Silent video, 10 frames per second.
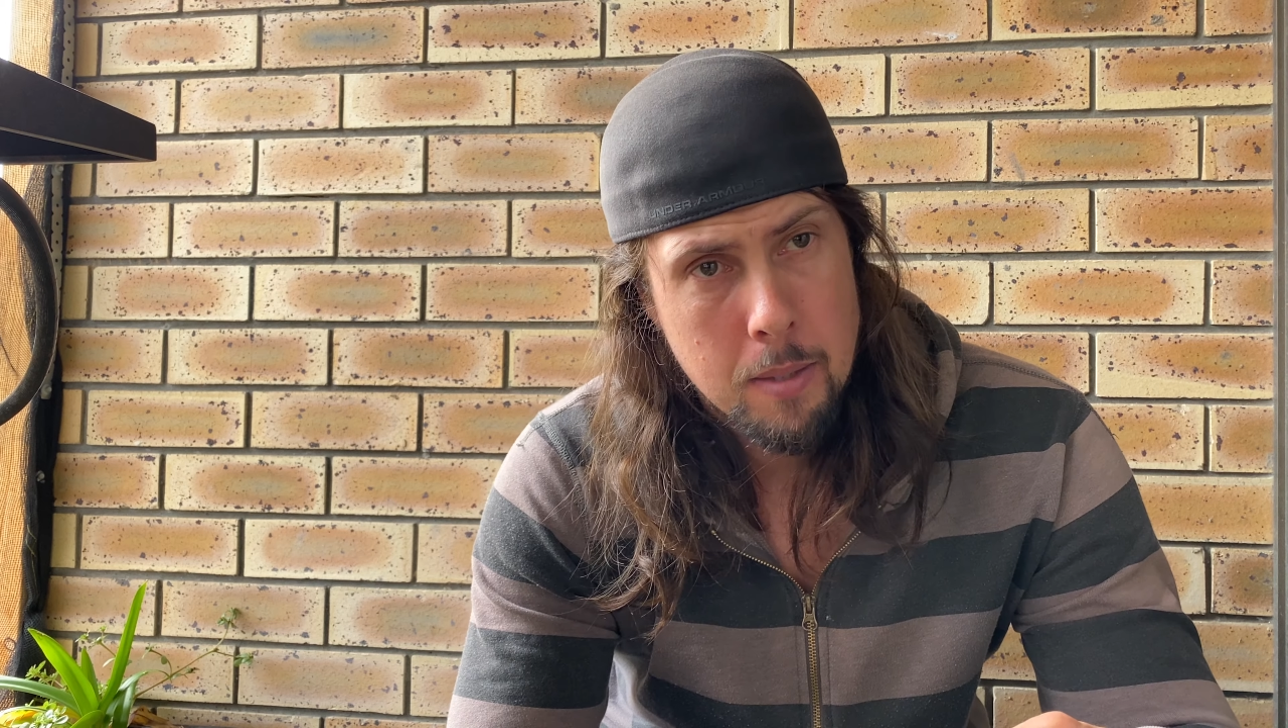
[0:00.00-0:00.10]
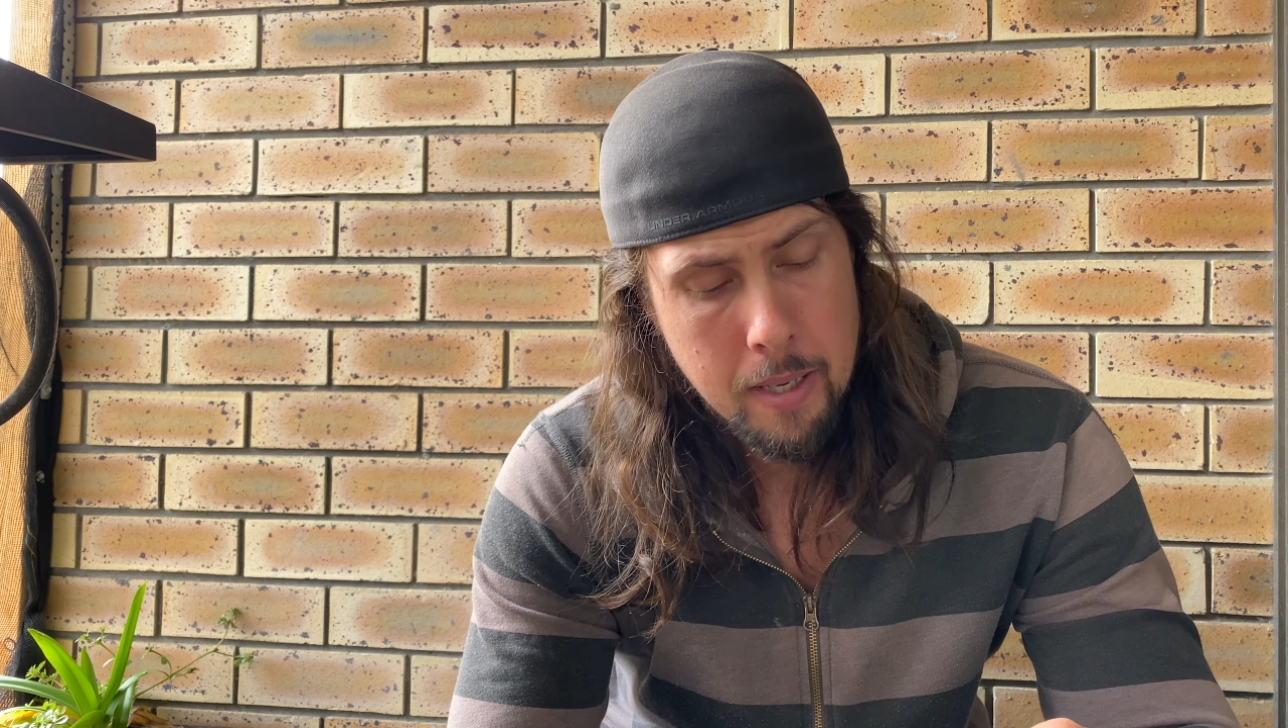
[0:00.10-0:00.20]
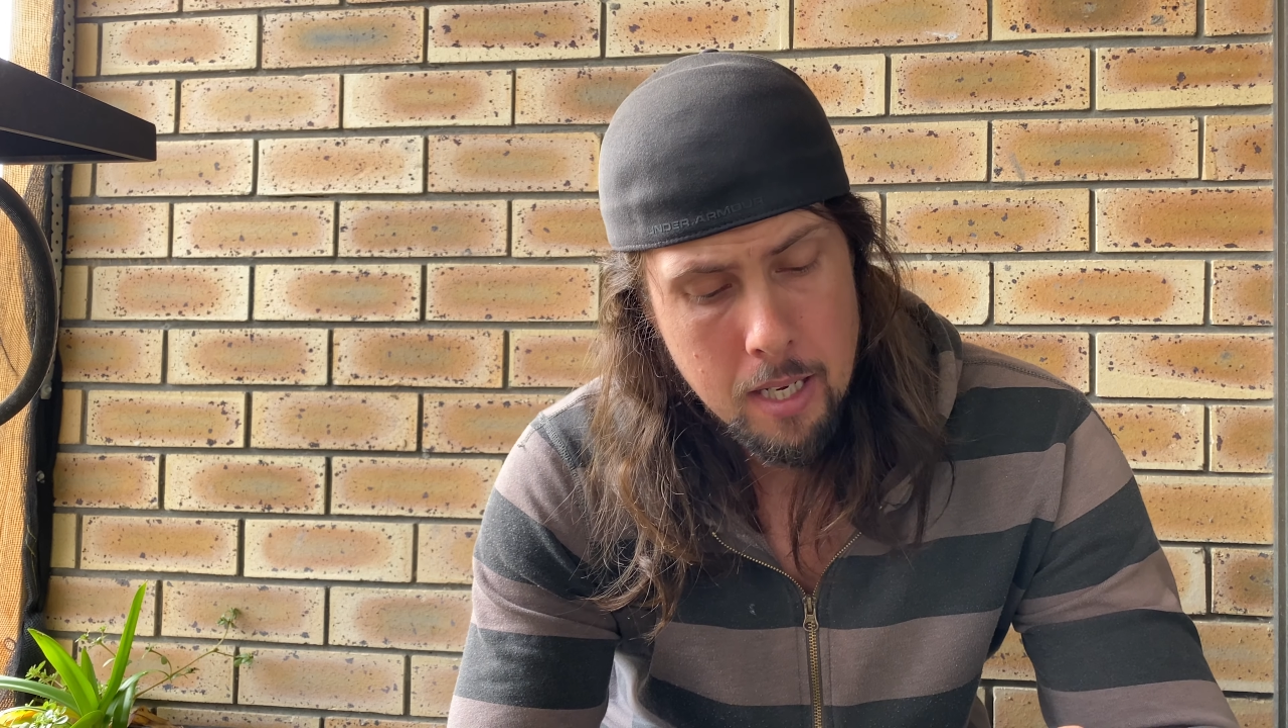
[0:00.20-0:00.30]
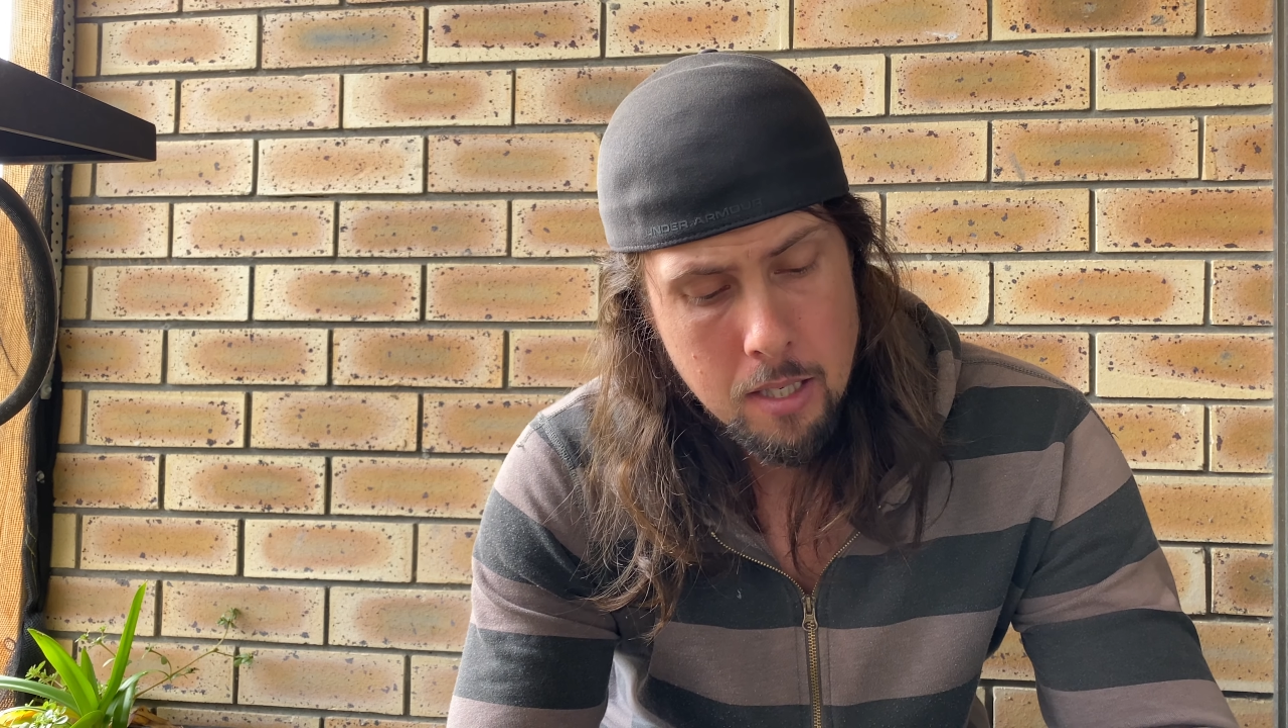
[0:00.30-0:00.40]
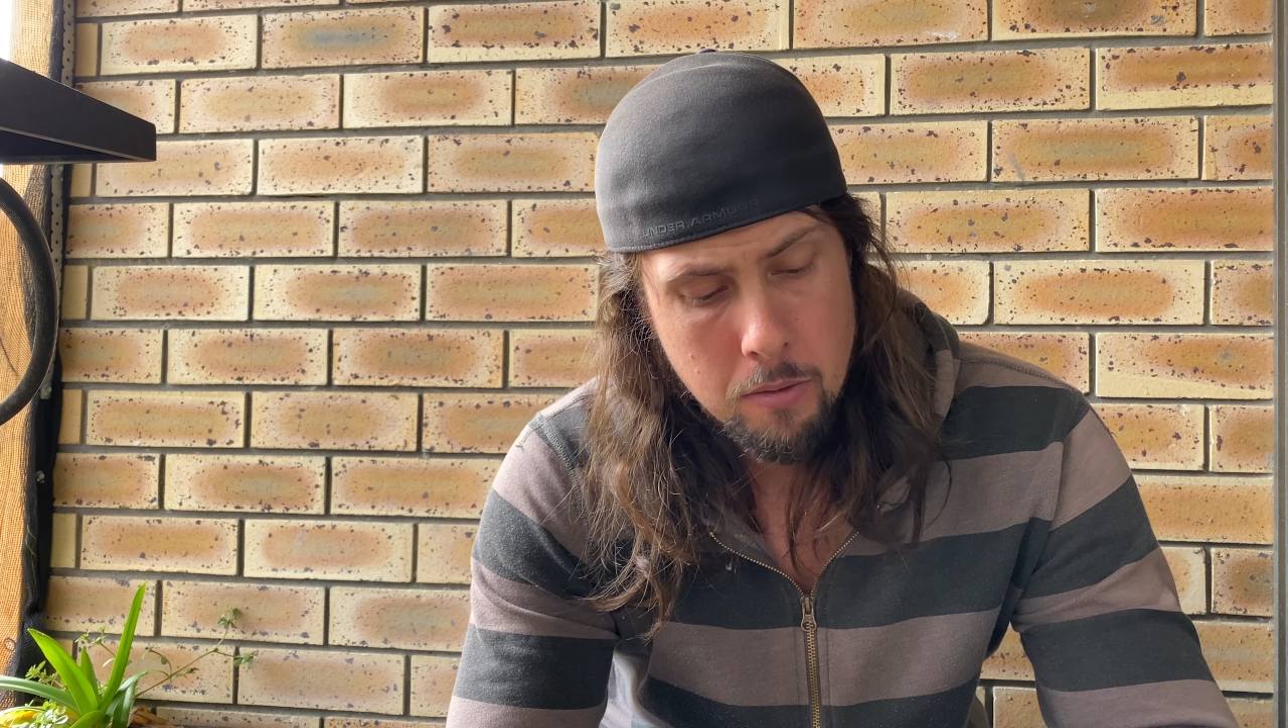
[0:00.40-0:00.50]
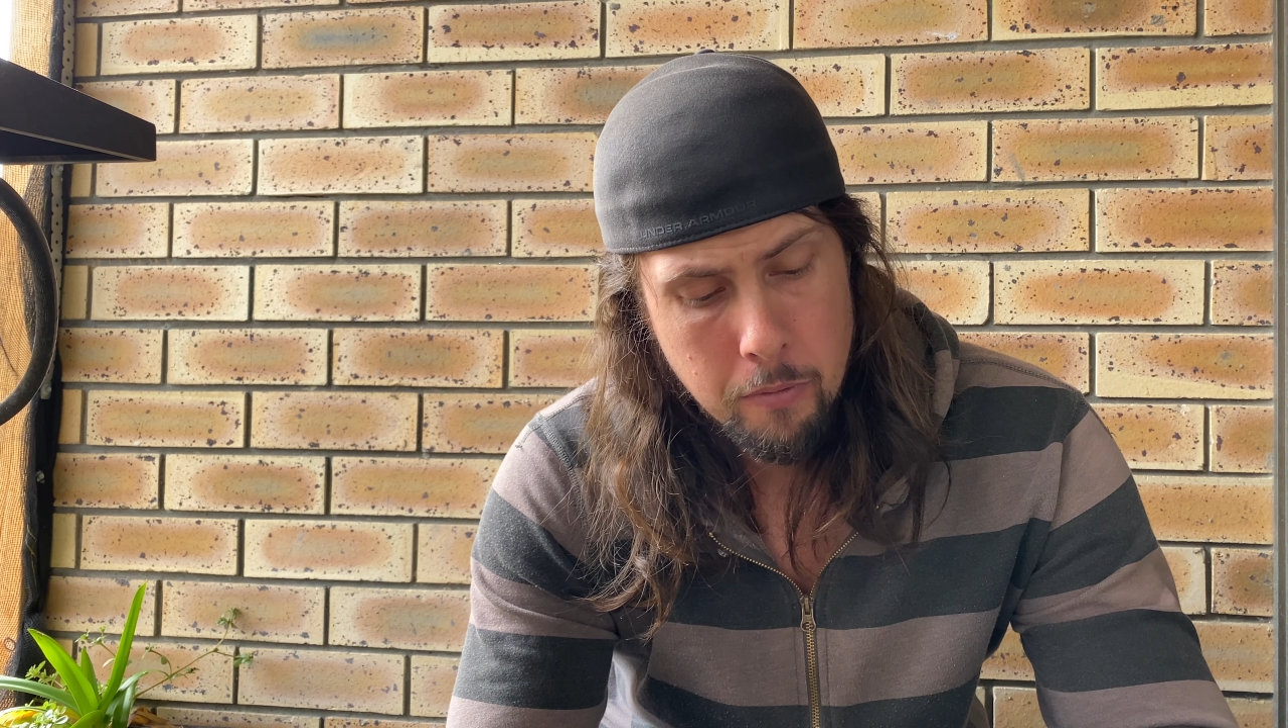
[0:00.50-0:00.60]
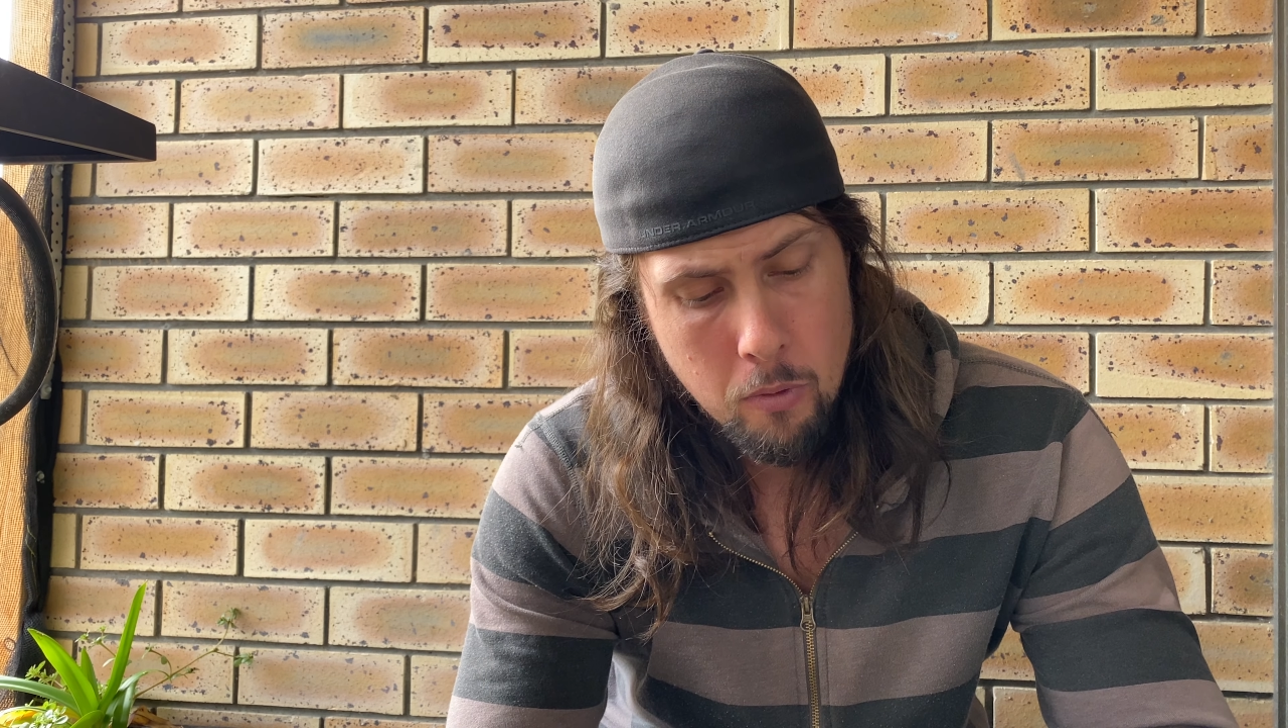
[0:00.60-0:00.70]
speeds of